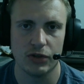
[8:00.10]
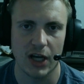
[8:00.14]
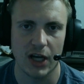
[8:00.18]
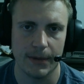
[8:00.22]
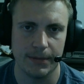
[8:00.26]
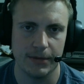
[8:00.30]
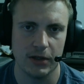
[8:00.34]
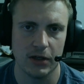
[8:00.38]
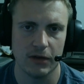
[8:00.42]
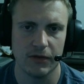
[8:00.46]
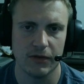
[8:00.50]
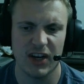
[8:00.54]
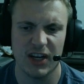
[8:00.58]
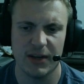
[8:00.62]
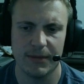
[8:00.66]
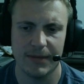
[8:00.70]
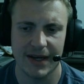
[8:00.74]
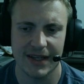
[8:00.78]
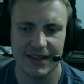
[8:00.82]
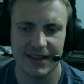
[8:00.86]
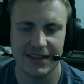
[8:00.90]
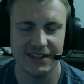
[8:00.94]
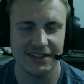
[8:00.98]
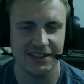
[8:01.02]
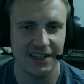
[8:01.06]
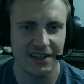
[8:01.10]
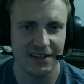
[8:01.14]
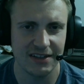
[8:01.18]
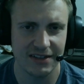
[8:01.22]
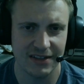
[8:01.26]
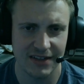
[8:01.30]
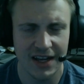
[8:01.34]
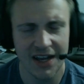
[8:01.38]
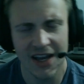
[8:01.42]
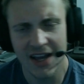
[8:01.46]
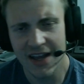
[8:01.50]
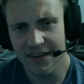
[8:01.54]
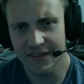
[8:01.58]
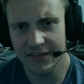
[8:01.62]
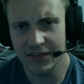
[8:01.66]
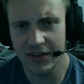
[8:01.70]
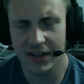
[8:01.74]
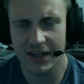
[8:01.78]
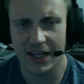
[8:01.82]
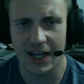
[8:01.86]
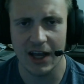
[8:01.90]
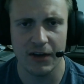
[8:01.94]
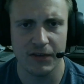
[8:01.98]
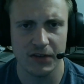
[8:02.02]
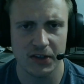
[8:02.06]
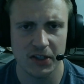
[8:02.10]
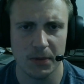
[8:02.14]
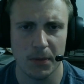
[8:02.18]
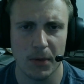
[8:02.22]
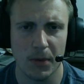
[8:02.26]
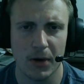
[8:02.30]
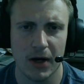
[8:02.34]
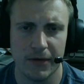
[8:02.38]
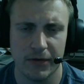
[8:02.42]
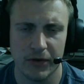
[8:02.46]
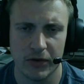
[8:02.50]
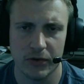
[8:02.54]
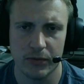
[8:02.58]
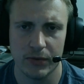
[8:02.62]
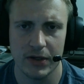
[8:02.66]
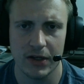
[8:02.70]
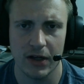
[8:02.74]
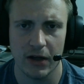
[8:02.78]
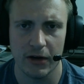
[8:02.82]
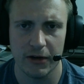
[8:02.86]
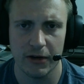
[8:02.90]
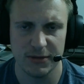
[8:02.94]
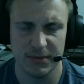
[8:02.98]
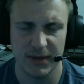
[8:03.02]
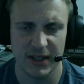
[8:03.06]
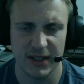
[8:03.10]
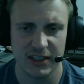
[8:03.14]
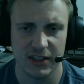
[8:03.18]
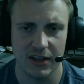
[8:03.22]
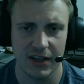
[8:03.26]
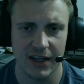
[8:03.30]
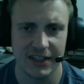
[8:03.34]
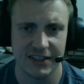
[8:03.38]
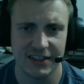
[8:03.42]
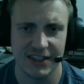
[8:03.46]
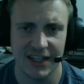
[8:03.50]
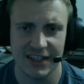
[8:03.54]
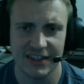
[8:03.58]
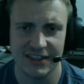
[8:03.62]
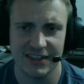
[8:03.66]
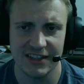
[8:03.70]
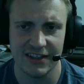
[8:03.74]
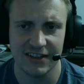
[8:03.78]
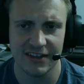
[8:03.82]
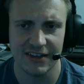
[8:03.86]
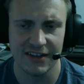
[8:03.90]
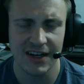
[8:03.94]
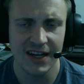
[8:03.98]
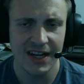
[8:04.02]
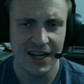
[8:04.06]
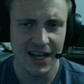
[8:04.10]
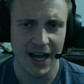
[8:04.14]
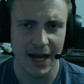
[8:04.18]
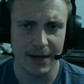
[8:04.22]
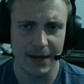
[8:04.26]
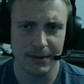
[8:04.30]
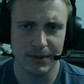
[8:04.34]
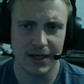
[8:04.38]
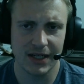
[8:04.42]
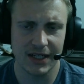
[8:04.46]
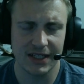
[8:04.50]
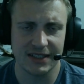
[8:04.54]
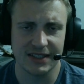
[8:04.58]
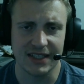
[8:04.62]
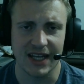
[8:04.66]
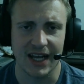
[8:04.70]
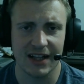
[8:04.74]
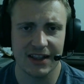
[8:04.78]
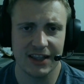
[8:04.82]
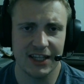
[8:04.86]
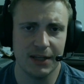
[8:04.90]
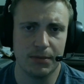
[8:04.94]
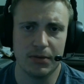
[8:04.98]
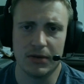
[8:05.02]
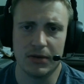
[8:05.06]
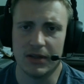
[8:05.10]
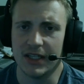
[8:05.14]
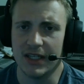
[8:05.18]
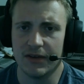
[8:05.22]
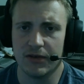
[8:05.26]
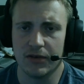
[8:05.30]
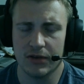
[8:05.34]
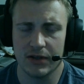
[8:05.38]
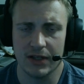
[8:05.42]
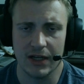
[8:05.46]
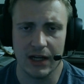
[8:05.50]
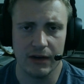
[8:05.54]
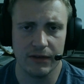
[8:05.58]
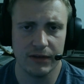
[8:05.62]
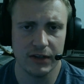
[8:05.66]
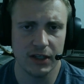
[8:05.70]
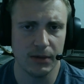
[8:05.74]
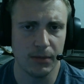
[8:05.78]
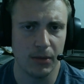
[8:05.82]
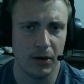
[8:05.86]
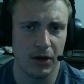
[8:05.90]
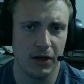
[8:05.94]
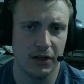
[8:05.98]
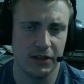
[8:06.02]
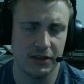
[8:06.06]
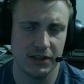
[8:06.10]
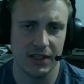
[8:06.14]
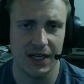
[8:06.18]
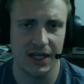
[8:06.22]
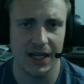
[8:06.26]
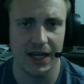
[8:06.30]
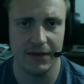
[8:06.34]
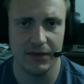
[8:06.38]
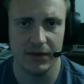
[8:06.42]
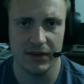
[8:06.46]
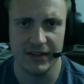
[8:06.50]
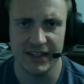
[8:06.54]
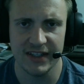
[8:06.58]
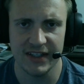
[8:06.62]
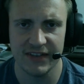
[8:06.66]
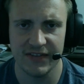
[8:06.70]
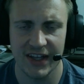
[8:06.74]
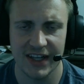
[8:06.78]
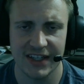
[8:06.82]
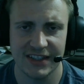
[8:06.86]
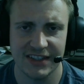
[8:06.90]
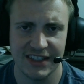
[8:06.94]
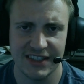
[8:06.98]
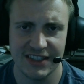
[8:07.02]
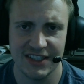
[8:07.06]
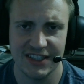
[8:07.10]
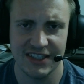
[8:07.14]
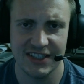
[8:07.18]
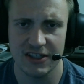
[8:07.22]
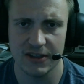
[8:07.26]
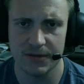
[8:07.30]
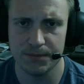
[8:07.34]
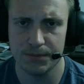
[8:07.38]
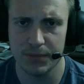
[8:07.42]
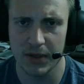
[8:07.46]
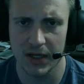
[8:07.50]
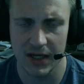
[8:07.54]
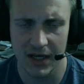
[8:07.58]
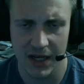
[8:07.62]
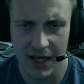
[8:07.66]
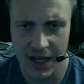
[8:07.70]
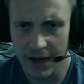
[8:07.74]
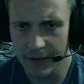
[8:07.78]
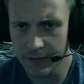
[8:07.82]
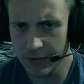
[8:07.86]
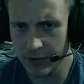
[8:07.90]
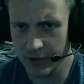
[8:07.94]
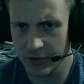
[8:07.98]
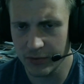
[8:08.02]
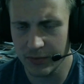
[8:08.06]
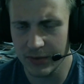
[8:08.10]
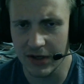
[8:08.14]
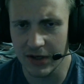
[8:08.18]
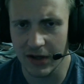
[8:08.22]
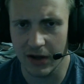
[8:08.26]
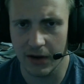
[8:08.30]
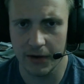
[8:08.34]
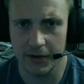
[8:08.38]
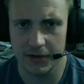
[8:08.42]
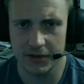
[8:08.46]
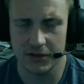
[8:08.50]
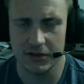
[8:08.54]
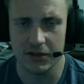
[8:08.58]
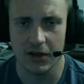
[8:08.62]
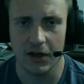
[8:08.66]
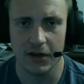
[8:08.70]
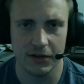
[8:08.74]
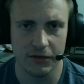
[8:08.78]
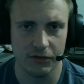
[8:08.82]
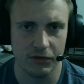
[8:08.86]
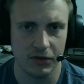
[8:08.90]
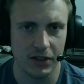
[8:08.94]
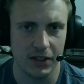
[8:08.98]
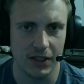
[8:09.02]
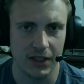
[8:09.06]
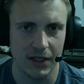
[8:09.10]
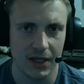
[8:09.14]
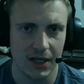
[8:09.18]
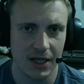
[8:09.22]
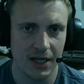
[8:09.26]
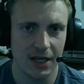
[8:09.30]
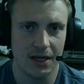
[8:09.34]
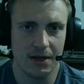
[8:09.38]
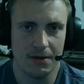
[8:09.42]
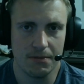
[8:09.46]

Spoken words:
top-tier running back this season, I feel like Alvin Kamara for $3 makes a lot of sense here. I'm not exactly a believer that Alvin Kamara is going to have an elite fantasy season, but for $3, it's hard to really